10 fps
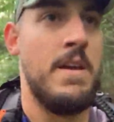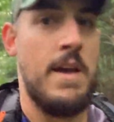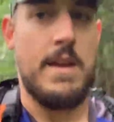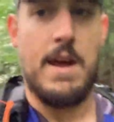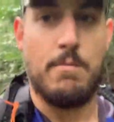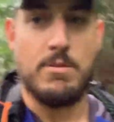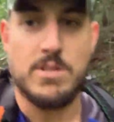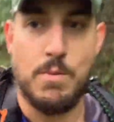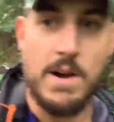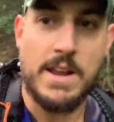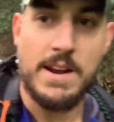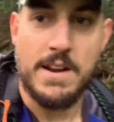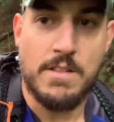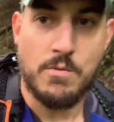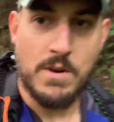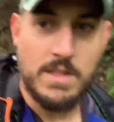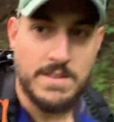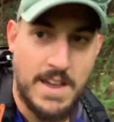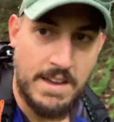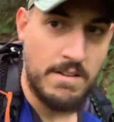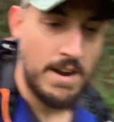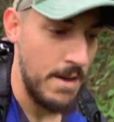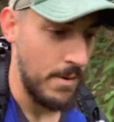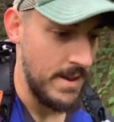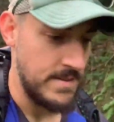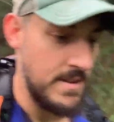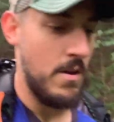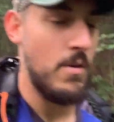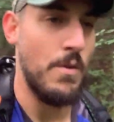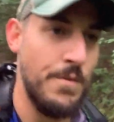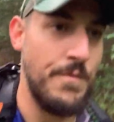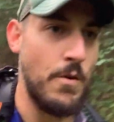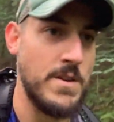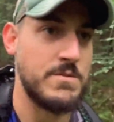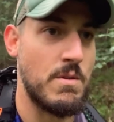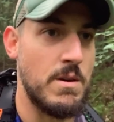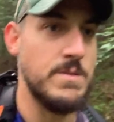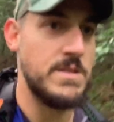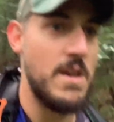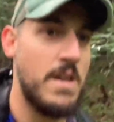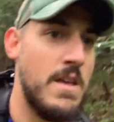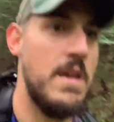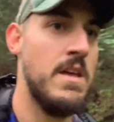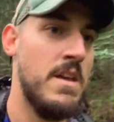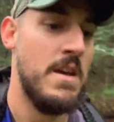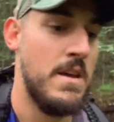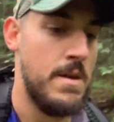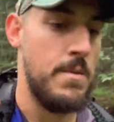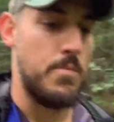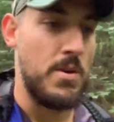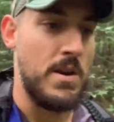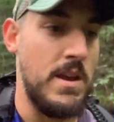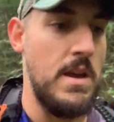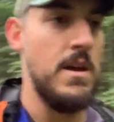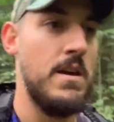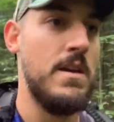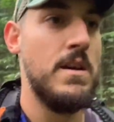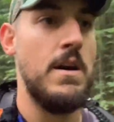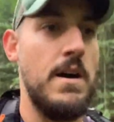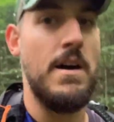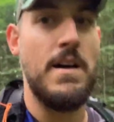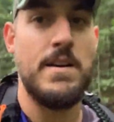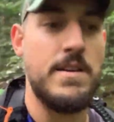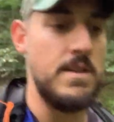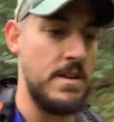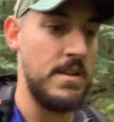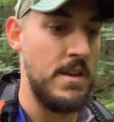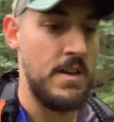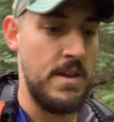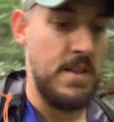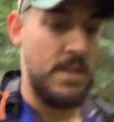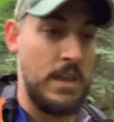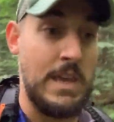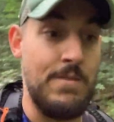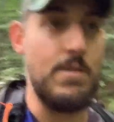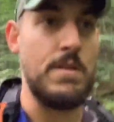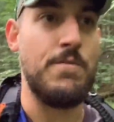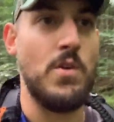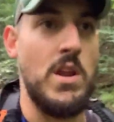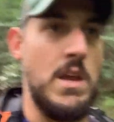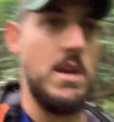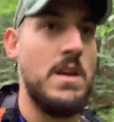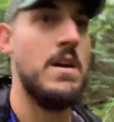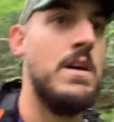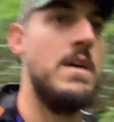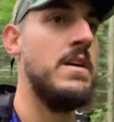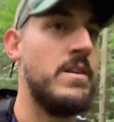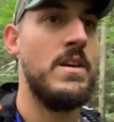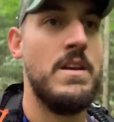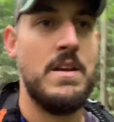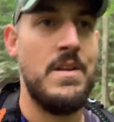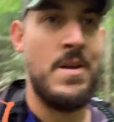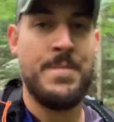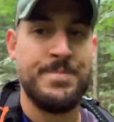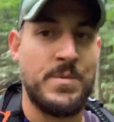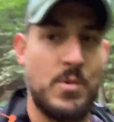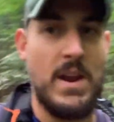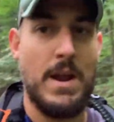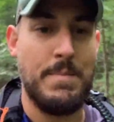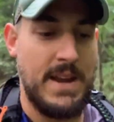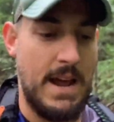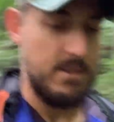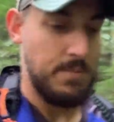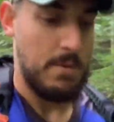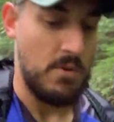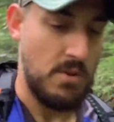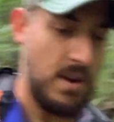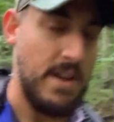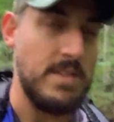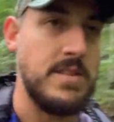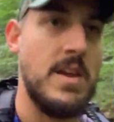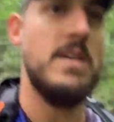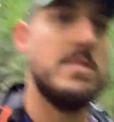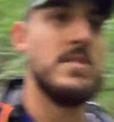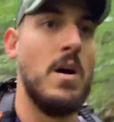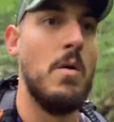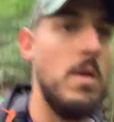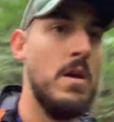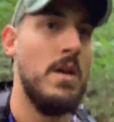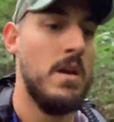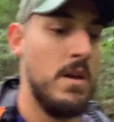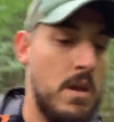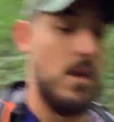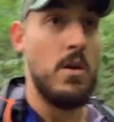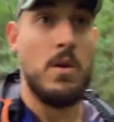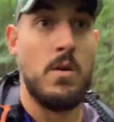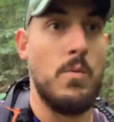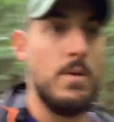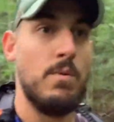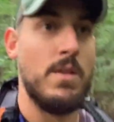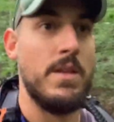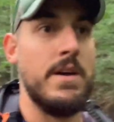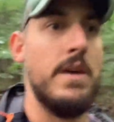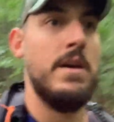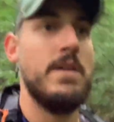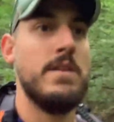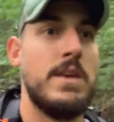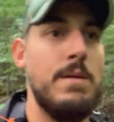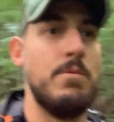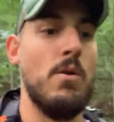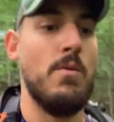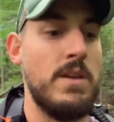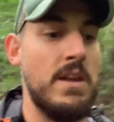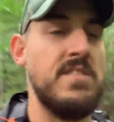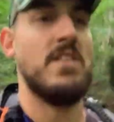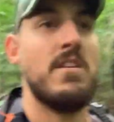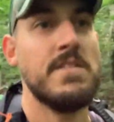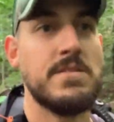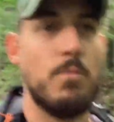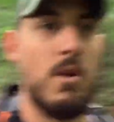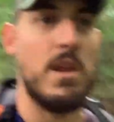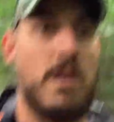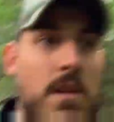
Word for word: And now we're just walking on another one of these hiker highways, old forest roads. Pretty uh, even footing grade up and down has been real nice. So we will uh, keep going and get a start on this morning.